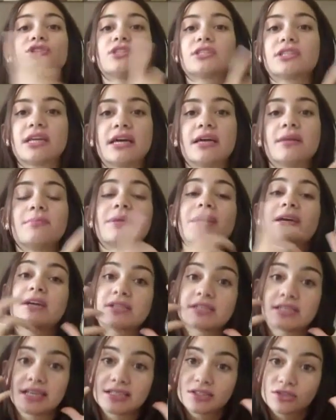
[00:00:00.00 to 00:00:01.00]
your skin
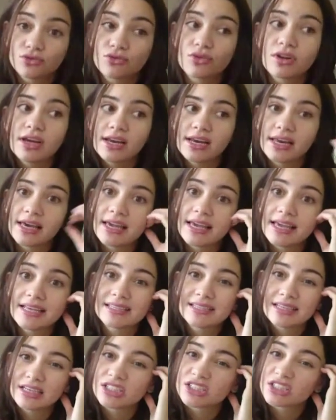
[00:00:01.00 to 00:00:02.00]
because it's really
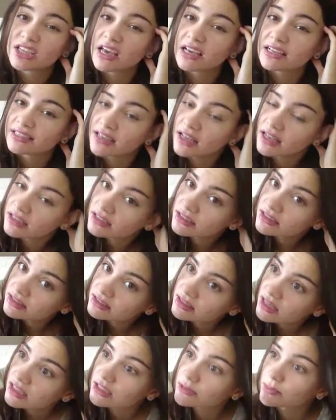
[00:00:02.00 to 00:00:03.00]
easy to get
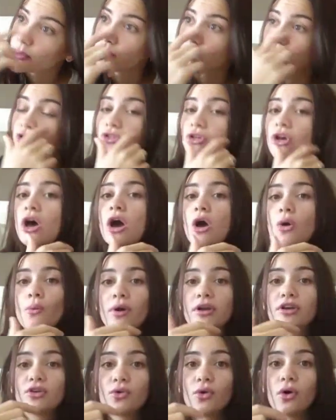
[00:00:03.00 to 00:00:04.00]
sunspots
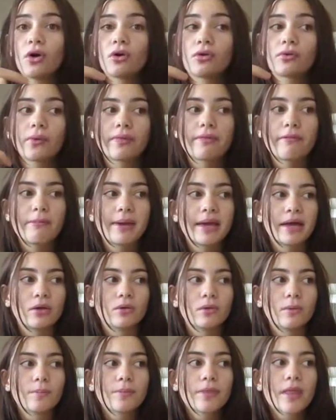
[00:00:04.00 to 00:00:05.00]
when you are on the
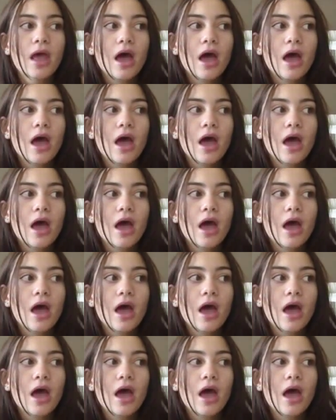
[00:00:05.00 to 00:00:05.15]
pill.